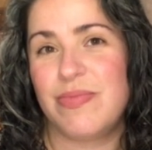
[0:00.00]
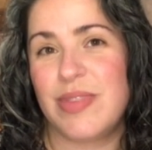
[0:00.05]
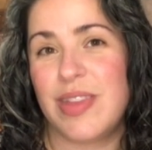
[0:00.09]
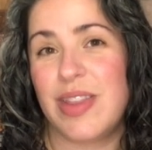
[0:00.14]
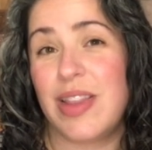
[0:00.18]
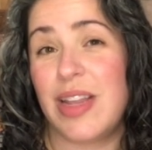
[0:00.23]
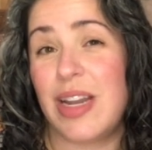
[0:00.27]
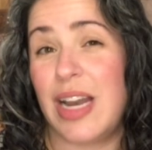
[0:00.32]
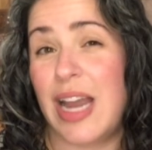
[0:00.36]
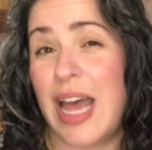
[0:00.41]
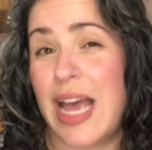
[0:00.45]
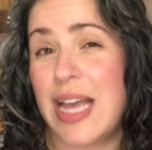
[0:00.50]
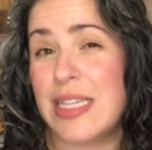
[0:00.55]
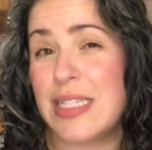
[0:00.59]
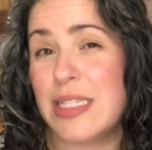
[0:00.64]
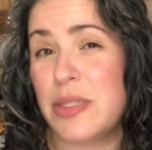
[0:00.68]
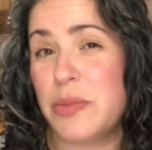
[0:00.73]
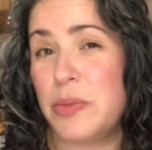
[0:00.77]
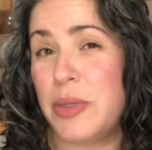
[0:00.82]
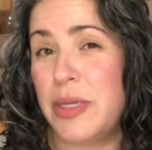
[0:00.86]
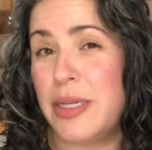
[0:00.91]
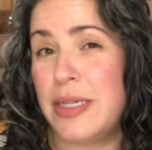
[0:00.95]
the
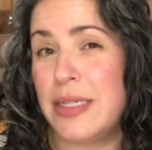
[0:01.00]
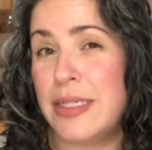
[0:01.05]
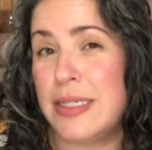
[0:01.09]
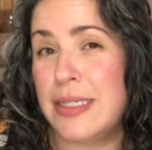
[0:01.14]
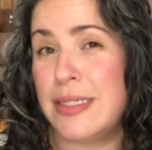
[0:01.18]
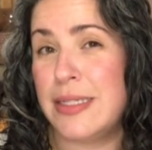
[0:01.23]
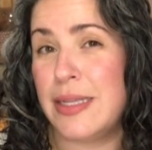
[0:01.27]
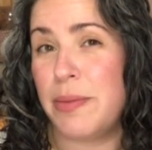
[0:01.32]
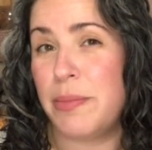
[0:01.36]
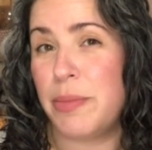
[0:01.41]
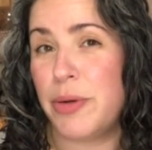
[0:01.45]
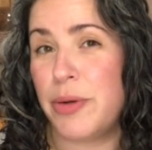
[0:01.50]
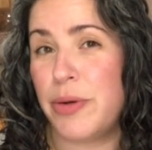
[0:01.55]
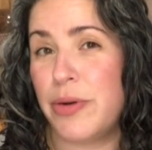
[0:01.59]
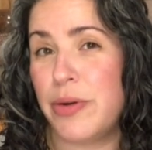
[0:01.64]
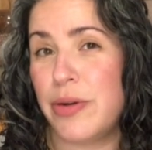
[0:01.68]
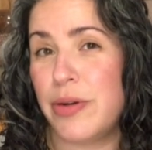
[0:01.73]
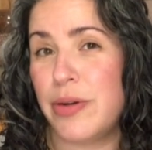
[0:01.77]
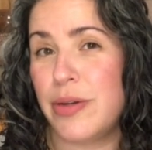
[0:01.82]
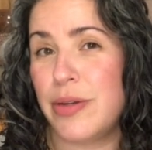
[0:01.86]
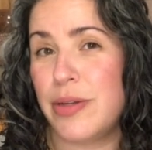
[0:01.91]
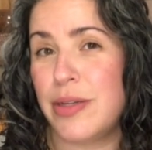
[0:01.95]
last week in December
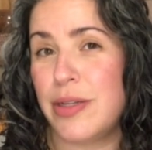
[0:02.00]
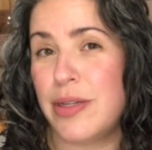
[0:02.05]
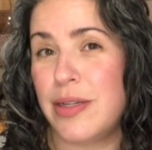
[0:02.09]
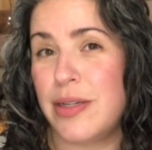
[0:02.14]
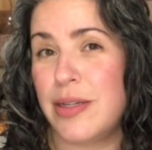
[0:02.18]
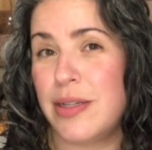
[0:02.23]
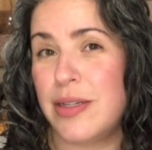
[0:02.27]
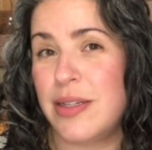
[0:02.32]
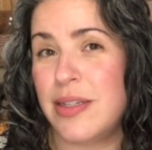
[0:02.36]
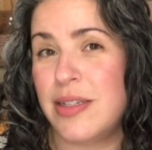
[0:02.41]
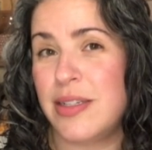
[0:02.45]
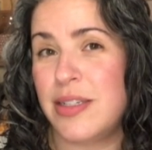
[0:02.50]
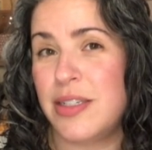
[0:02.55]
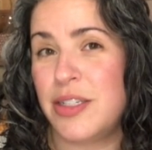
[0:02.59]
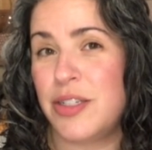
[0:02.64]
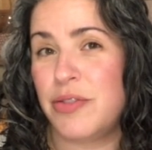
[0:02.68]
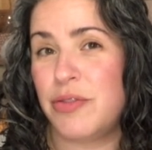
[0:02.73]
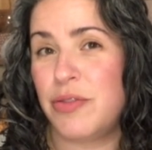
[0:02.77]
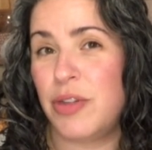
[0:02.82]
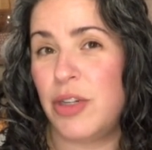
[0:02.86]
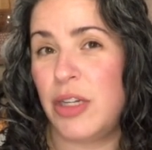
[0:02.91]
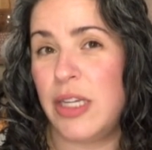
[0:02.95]
to
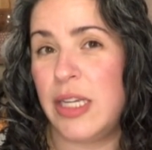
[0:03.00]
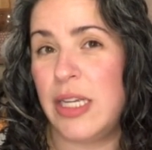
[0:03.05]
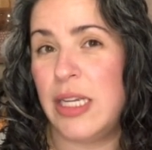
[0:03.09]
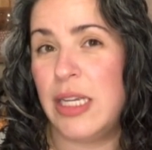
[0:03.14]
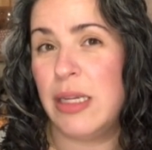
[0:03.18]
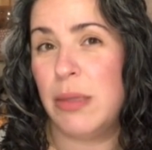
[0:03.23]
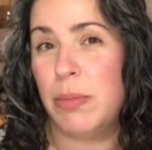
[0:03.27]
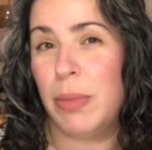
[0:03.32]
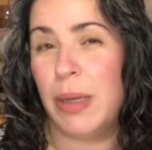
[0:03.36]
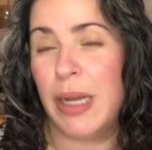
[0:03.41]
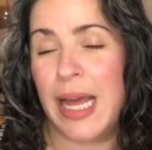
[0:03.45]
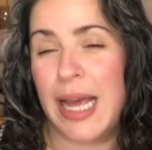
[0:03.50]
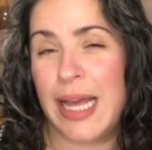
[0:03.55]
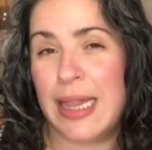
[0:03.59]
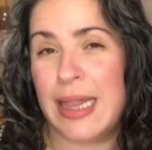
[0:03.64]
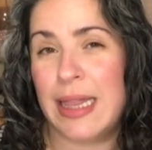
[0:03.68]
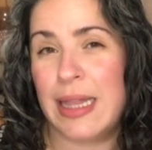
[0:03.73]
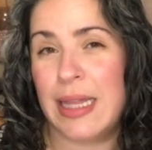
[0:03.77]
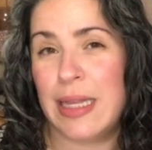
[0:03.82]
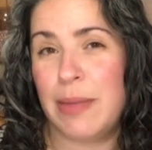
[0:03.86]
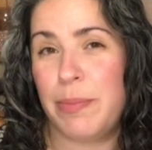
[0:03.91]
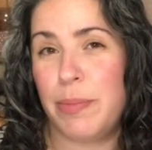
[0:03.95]
really plan
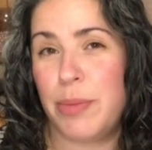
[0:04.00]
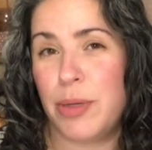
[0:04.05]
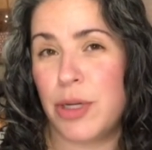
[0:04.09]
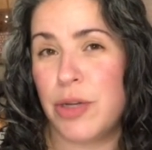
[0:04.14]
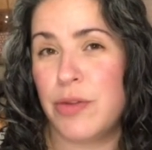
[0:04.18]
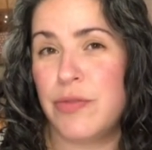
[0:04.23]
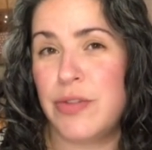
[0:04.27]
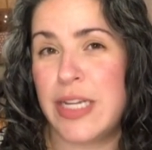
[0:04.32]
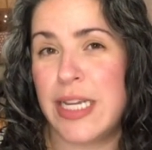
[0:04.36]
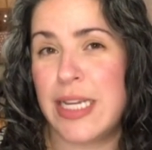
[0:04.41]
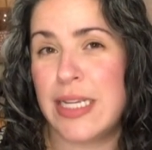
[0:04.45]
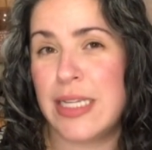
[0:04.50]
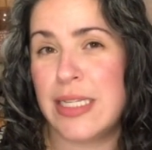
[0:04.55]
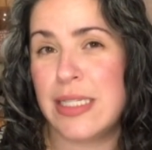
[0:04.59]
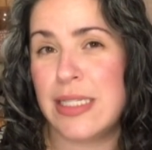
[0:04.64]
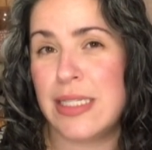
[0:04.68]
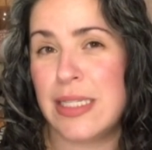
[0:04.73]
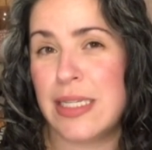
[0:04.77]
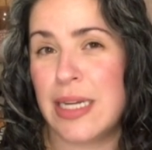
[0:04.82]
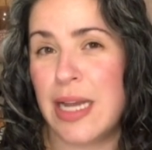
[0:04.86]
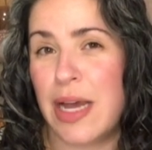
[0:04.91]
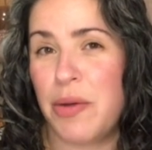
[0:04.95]
the book of days
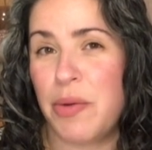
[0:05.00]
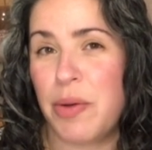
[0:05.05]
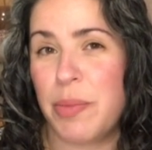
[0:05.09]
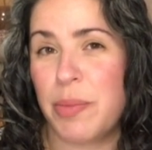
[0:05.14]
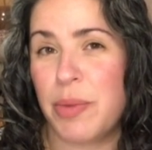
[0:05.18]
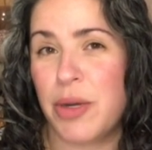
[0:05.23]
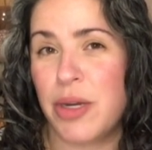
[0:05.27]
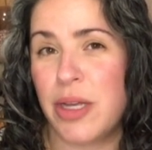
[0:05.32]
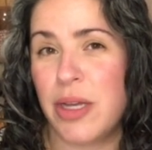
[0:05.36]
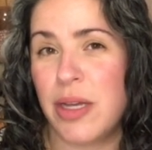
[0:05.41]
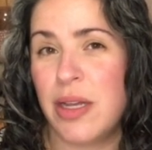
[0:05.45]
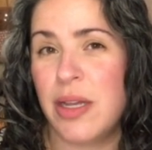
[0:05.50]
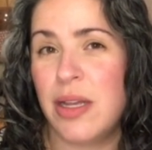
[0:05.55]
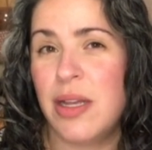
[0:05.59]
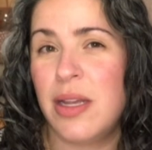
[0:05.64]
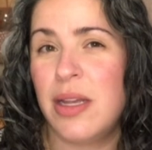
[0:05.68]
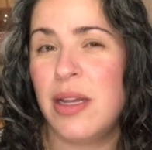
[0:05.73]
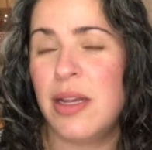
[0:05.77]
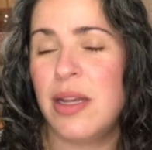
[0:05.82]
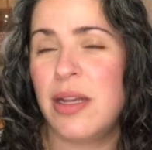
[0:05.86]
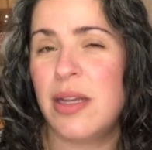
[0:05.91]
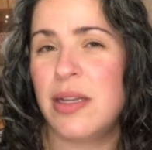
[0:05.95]
and how I'm gonna
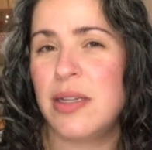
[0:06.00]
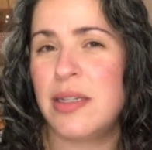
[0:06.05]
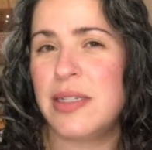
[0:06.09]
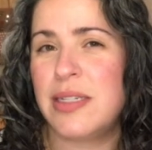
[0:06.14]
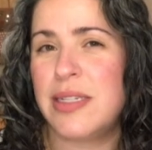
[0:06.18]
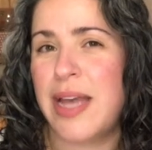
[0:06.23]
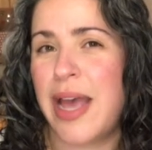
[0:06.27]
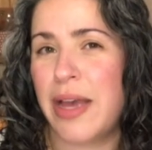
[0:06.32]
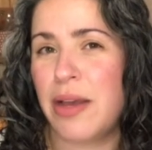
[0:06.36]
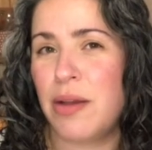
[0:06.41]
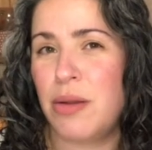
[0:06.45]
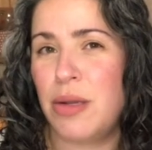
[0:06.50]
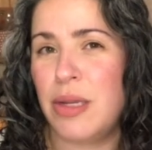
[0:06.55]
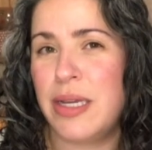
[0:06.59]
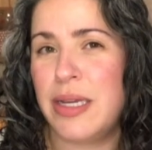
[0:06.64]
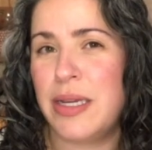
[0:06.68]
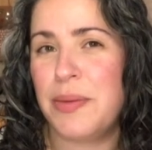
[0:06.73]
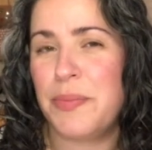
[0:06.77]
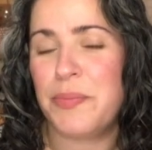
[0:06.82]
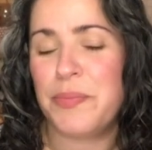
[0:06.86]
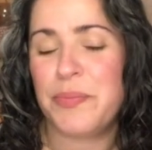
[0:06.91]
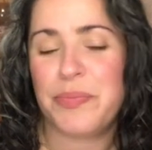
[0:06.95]
tackle
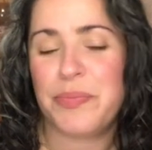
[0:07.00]
it.